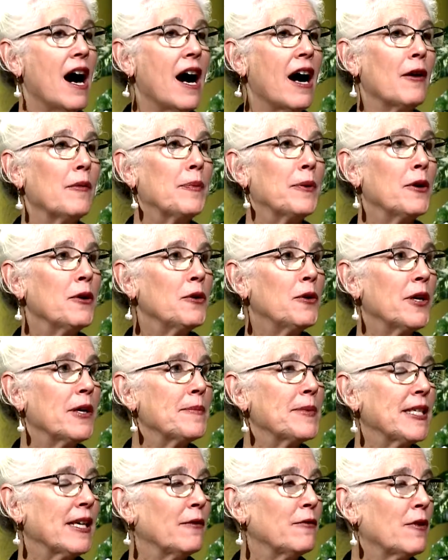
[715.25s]
Our
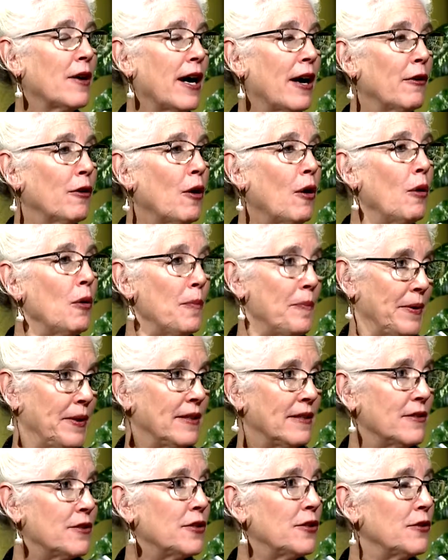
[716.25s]
programs are, are
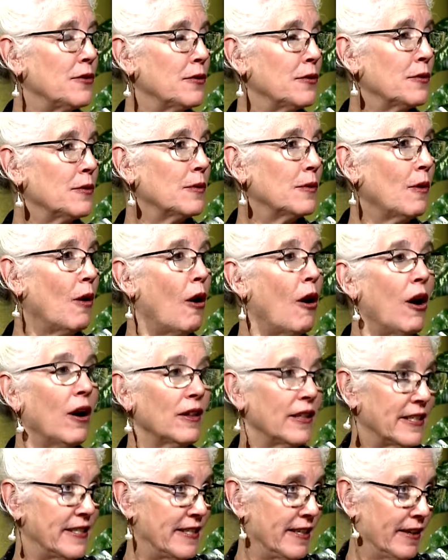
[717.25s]
open to
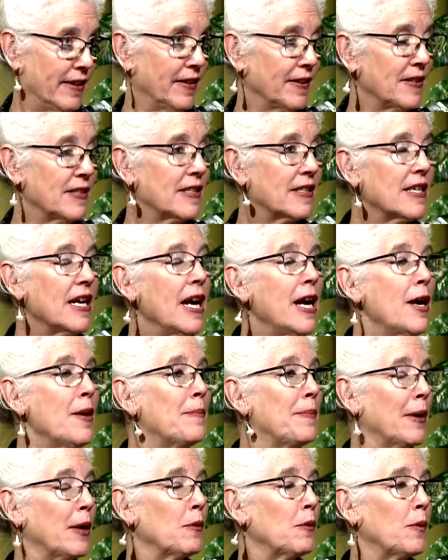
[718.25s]
all adults,
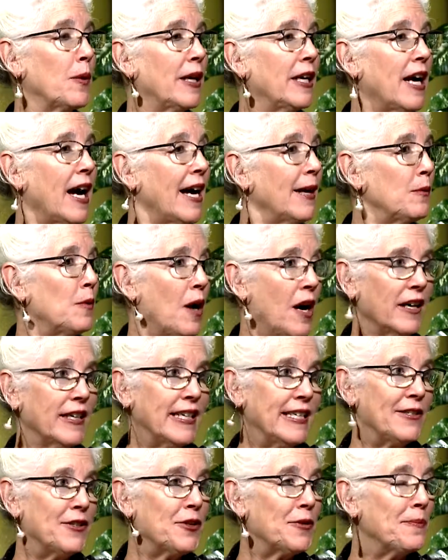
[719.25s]
but when I
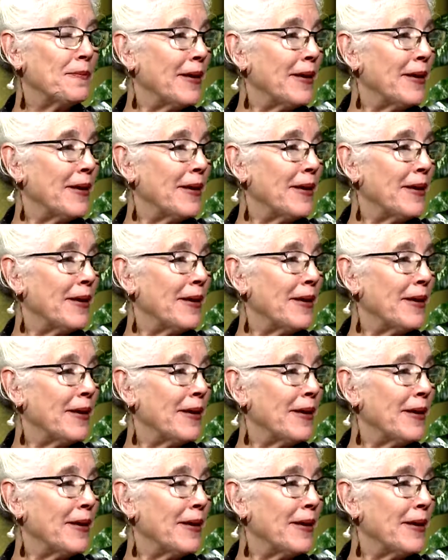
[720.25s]
walk into